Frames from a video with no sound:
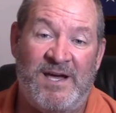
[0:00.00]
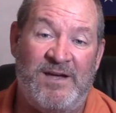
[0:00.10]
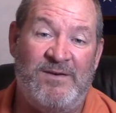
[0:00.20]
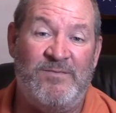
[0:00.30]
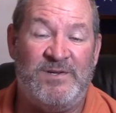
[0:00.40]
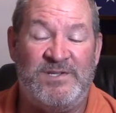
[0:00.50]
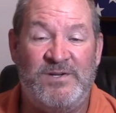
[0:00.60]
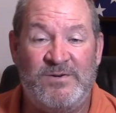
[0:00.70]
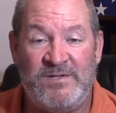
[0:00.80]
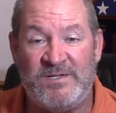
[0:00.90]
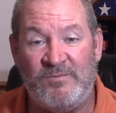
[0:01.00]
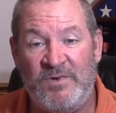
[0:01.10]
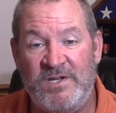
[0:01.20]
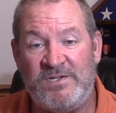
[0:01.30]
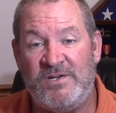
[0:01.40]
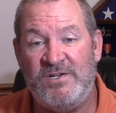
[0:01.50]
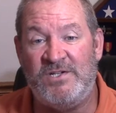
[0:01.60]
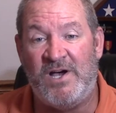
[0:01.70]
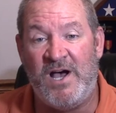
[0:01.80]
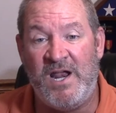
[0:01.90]
I was doing some
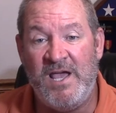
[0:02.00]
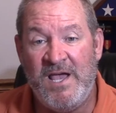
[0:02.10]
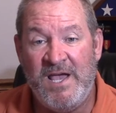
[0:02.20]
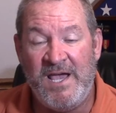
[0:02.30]
research on.